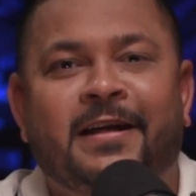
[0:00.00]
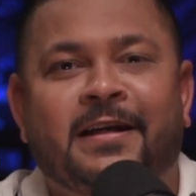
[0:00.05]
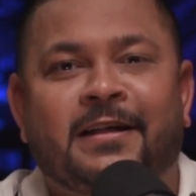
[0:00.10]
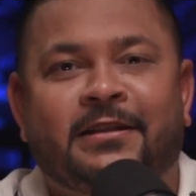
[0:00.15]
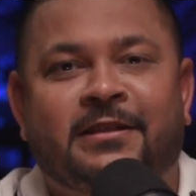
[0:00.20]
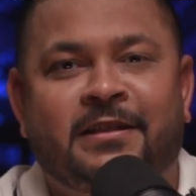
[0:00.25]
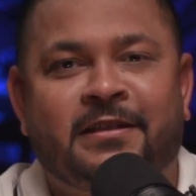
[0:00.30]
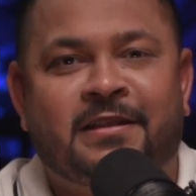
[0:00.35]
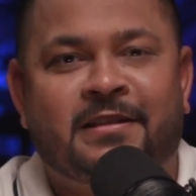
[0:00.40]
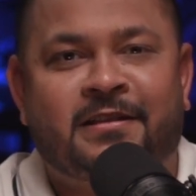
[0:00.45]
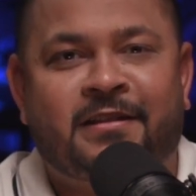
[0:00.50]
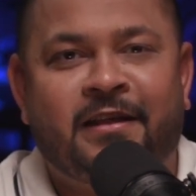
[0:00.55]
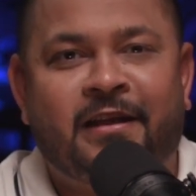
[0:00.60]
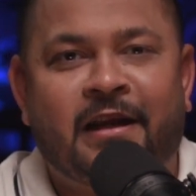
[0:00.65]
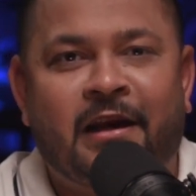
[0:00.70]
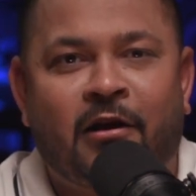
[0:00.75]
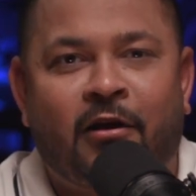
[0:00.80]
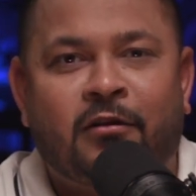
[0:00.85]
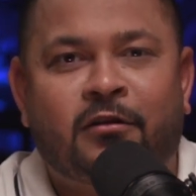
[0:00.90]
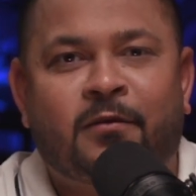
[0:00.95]
She's a
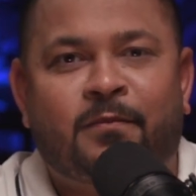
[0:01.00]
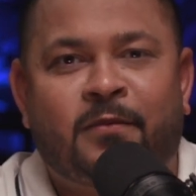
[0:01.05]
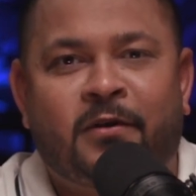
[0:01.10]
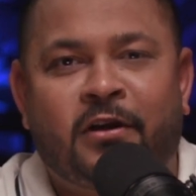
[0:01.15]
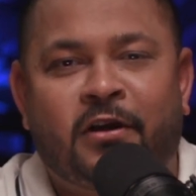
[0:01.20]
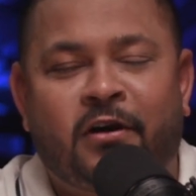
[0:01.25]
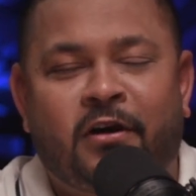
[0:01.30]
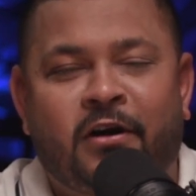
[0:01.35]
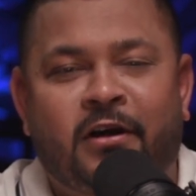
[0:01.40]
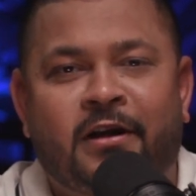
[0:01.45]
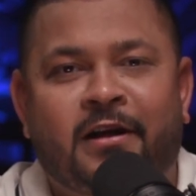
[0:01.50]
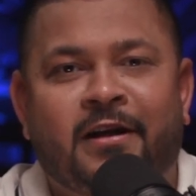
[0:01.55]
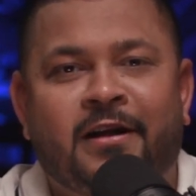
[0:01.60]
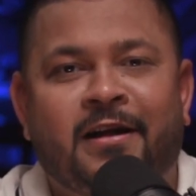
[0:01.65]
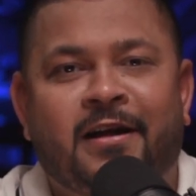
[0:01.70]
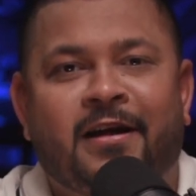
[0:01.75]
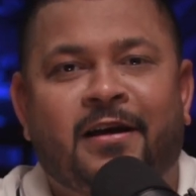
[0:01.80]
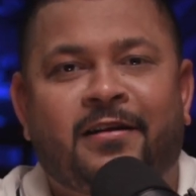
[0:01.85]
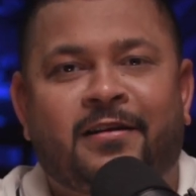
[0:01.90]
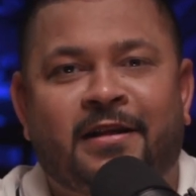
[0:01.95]
serial entrepreneur,
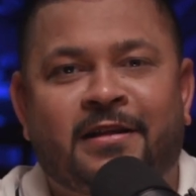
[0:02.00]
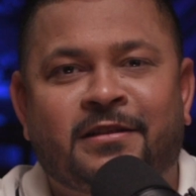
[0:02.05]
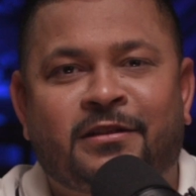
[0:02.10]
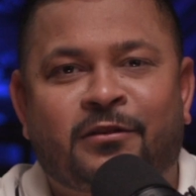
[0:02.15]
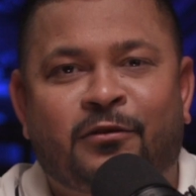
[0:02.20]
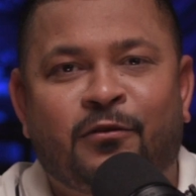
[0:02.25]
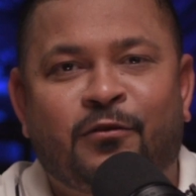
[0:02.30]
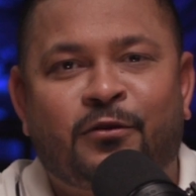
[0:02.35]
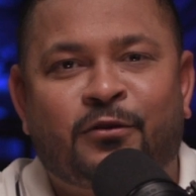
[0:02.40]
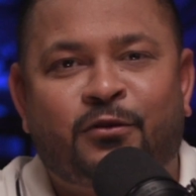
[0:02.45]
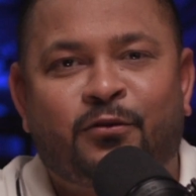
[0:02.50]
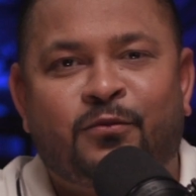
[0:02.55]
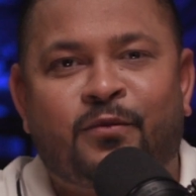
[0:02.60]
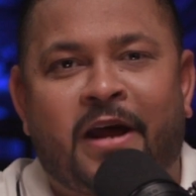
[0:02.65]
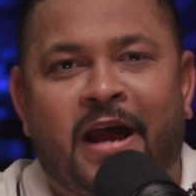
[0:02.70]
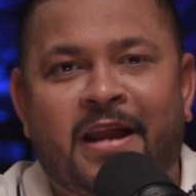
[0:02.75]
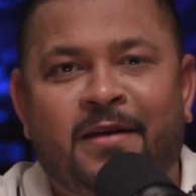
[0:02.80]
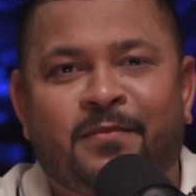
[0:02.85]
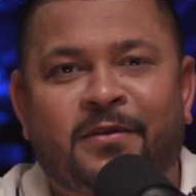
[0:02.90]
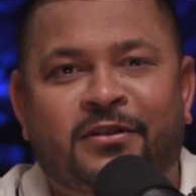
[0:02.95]
runs close to
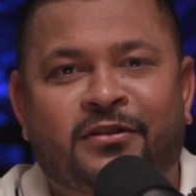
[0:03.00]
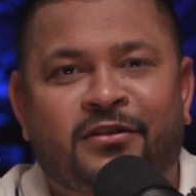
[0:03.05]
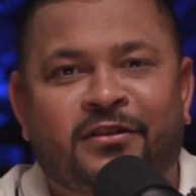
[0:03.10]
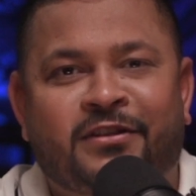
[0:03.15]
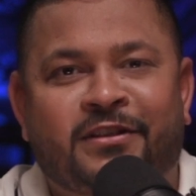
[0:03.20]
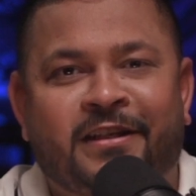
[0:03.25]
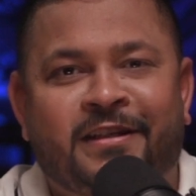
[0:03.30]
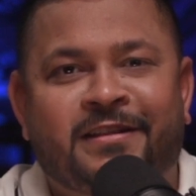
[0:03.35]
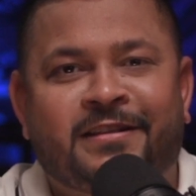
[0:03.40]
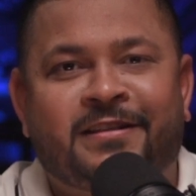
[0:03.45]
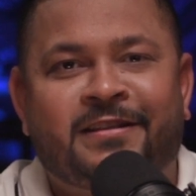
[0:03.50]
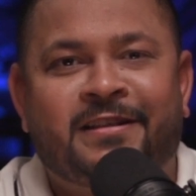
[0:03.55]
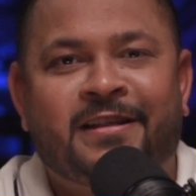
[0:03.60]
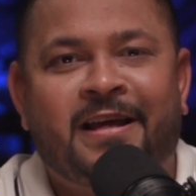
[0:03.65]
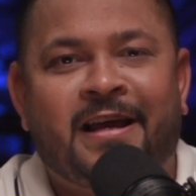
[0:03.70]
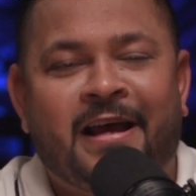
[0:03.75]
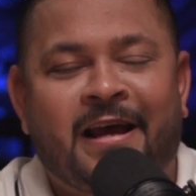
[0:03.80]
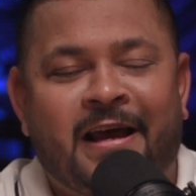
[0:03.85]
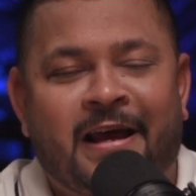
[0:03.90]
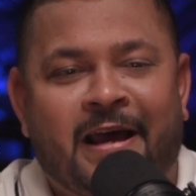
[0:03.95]
9 businesses,
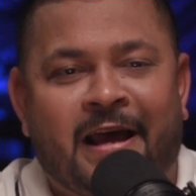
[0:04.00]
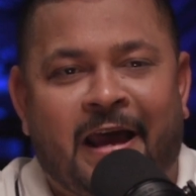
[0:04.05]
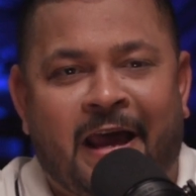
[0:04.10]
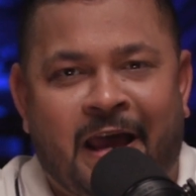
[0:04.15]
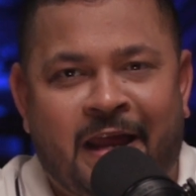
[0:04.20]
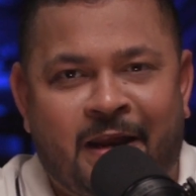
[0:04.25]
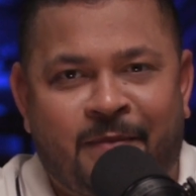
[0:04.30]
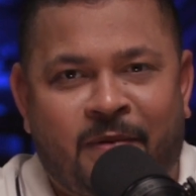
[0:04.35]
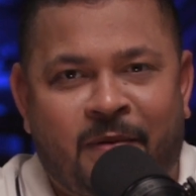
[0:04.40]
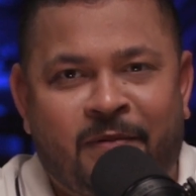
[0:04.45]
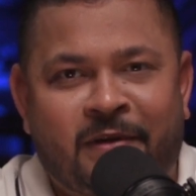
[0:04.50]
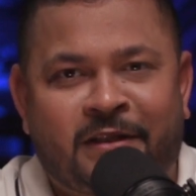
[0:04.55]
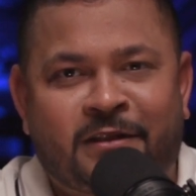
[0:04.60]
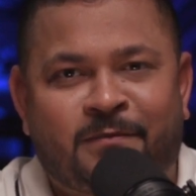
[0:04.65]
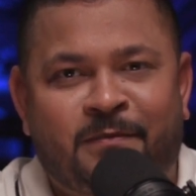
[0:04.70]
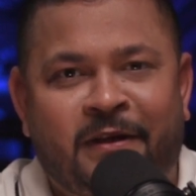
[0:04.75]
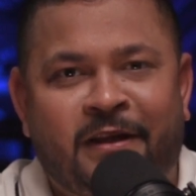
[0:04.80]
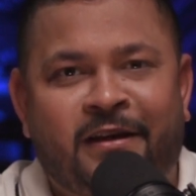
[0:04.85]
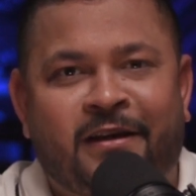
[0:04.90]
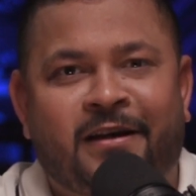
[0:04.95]
and a public
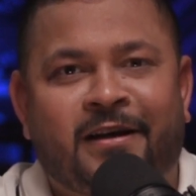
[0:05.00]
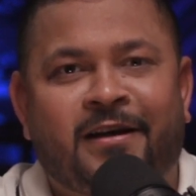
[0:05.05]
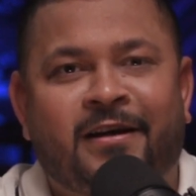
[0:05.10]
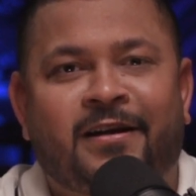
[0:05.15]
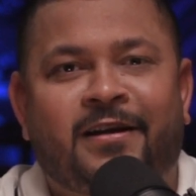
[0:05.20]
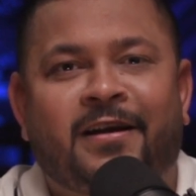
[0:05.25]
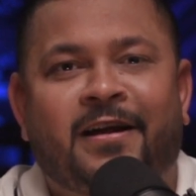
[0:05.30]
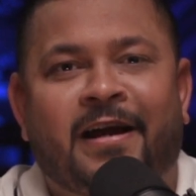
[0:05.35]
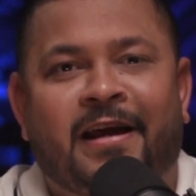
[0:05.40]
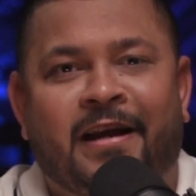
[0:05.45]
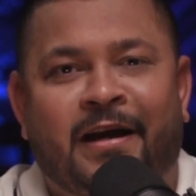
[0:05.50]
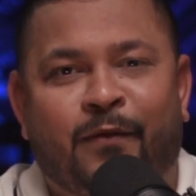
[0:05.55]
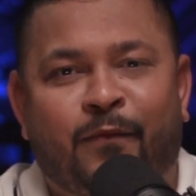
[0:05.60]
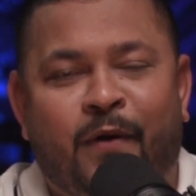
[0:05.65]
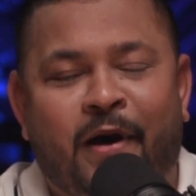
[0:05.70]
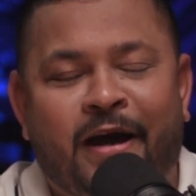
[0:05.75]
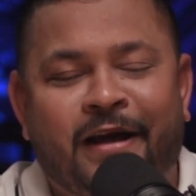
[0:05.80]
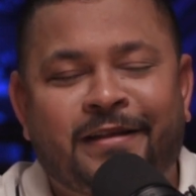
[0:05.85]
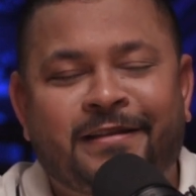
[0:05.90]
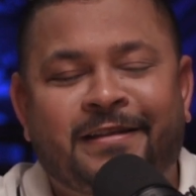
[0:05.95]
speaker, an
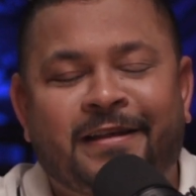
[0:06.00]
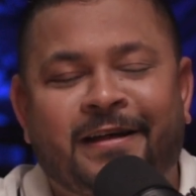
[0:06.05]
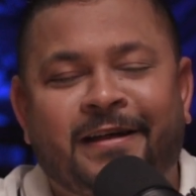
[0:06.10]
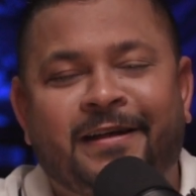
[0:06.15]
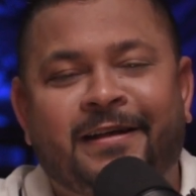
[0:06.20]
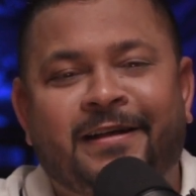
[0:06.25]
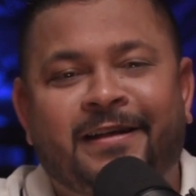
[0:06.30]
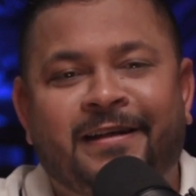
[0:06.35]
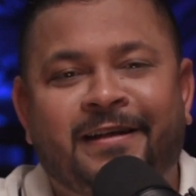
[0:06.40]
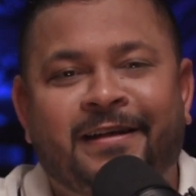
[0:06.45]
advisor,